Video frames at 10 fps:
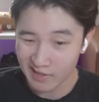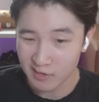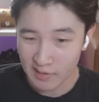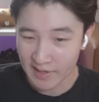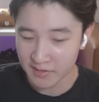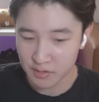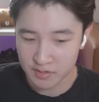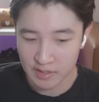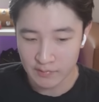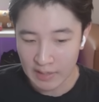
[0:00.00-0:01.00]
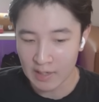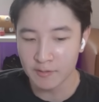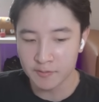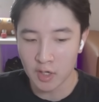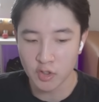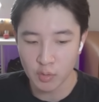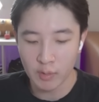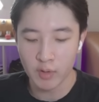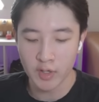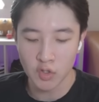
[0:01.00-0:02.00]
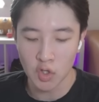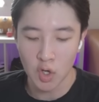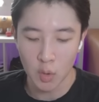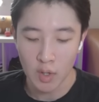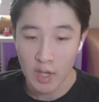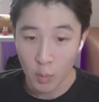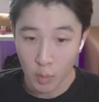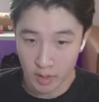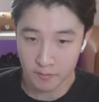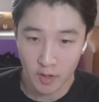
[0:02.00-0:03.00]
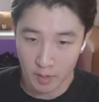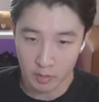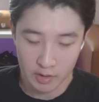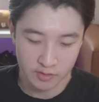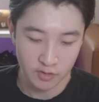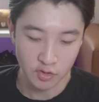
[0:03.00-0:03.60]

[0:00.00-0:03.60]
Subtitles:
you ask yourself, how far do I want to go when I farm Elixir?